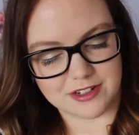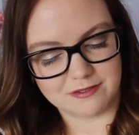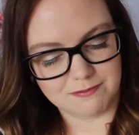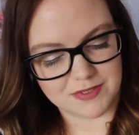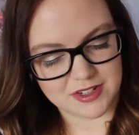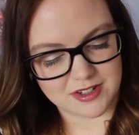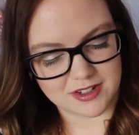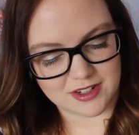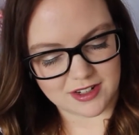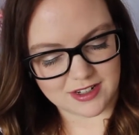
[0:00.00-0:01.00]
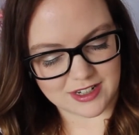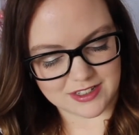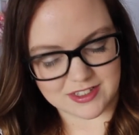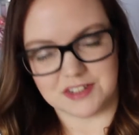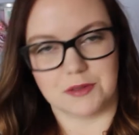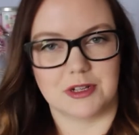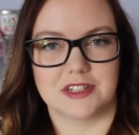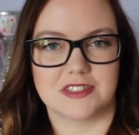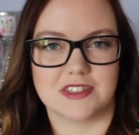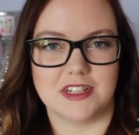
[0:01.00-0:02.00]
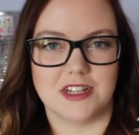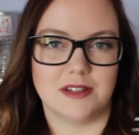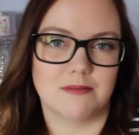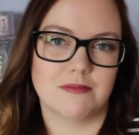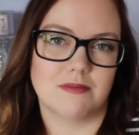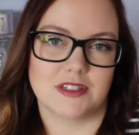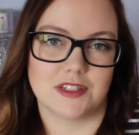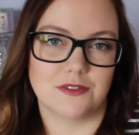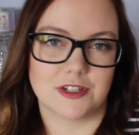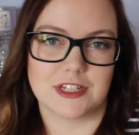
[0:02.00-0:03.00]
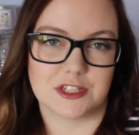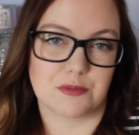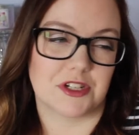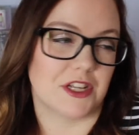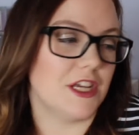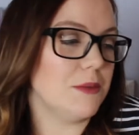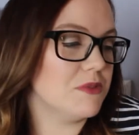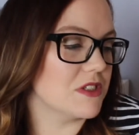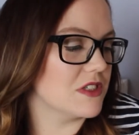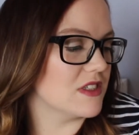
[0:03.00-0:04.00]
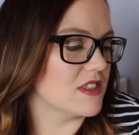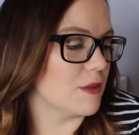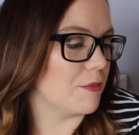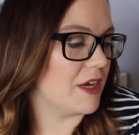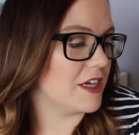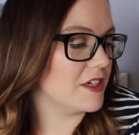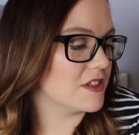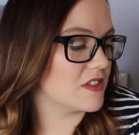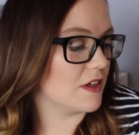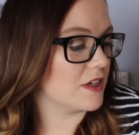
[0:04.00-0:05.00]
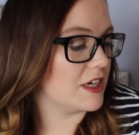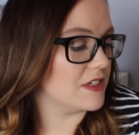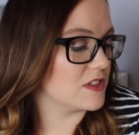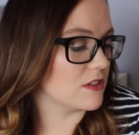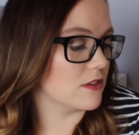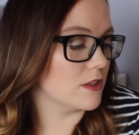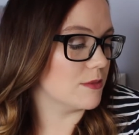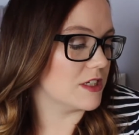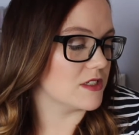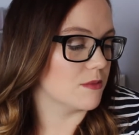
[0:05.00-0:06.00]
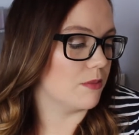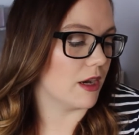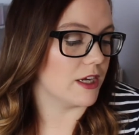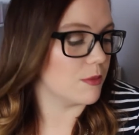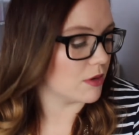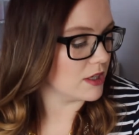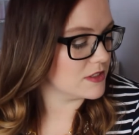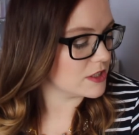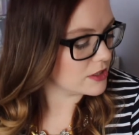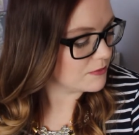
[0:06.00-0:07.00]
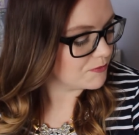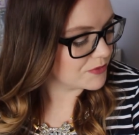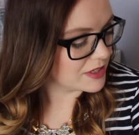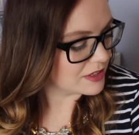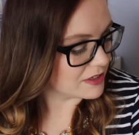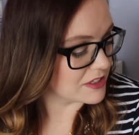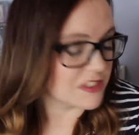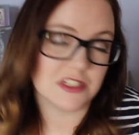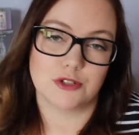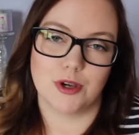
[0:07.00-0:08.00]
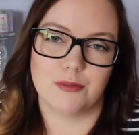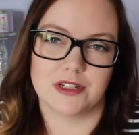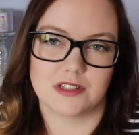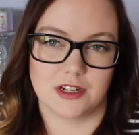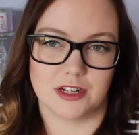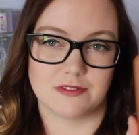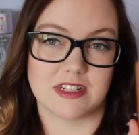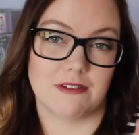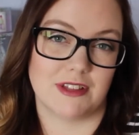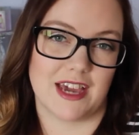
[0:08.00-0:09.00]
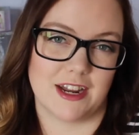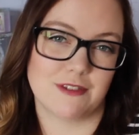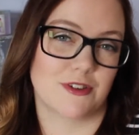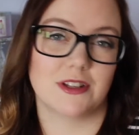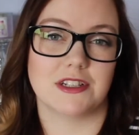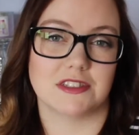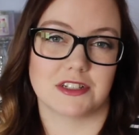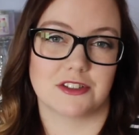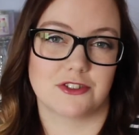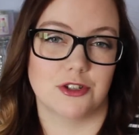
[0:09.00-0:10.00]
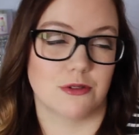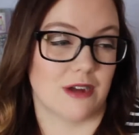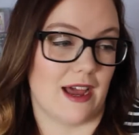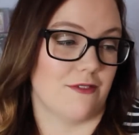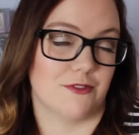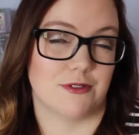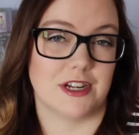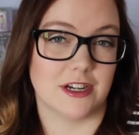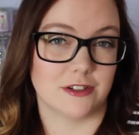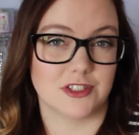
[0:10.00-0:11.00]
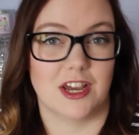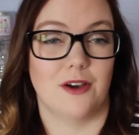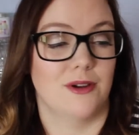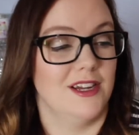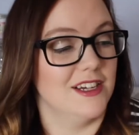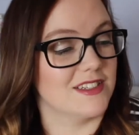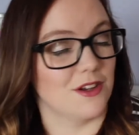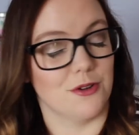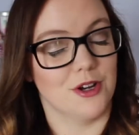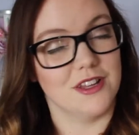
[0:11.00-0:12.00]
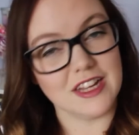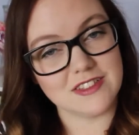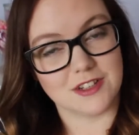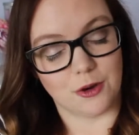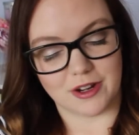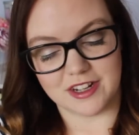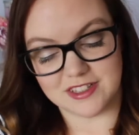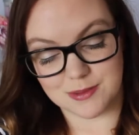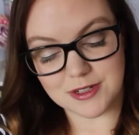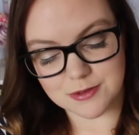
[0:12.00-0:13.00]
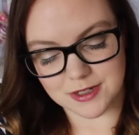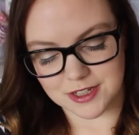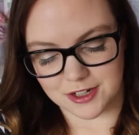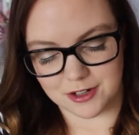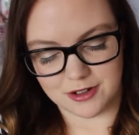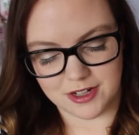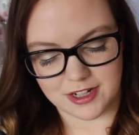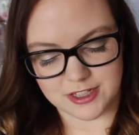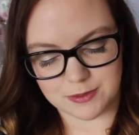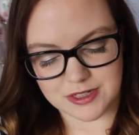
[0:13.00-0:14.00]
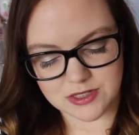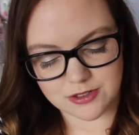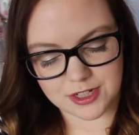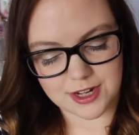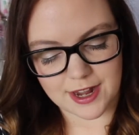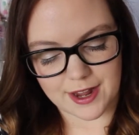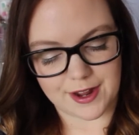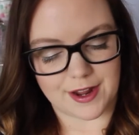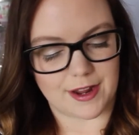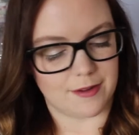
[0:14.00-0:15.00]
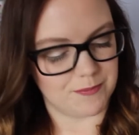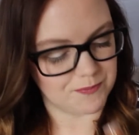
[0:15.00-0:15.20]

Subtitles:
it. It's not something I see myself like desperate to keep. So this is the Pink Sun-Kissed Luminous Body Bronzer. It does say 12 months on it. I've definitely had it for at least like 2.5, 3 years now. So that's going. It smells really good. It's basically a